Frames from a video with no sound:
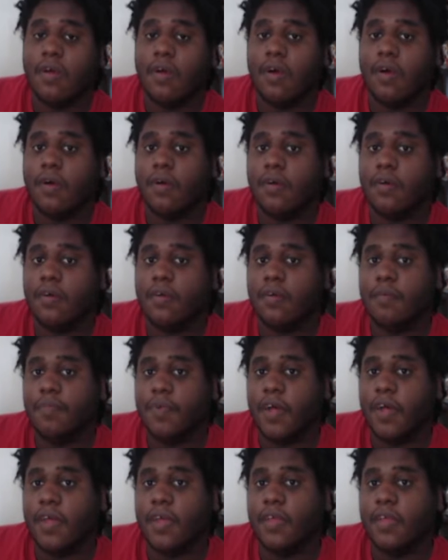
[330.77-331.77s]

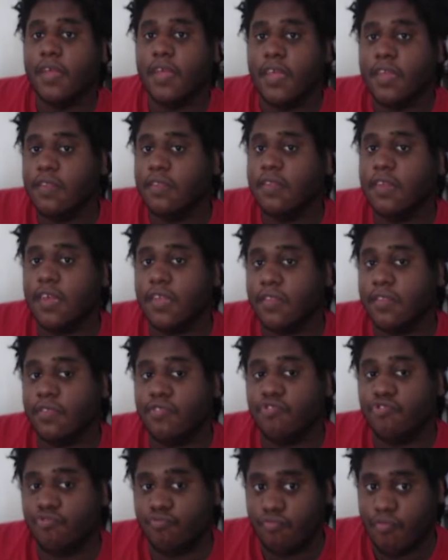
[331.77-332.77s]
But Intet the
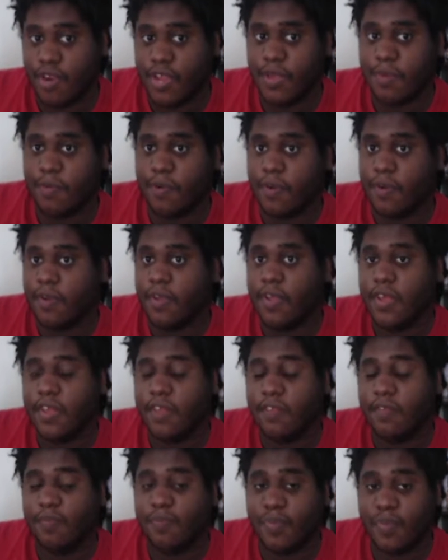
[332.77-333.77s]
Dreamer,
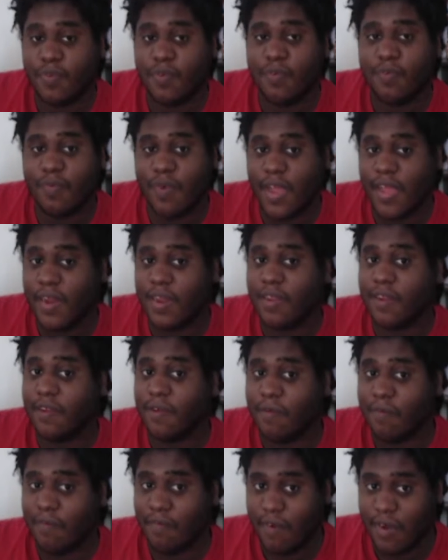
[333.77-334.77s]
he's blue, red, and
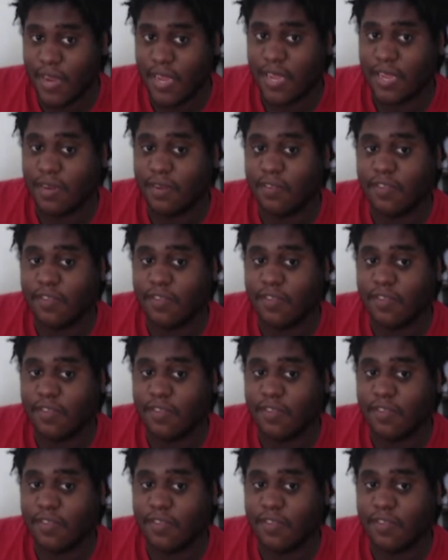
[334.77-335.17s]
green.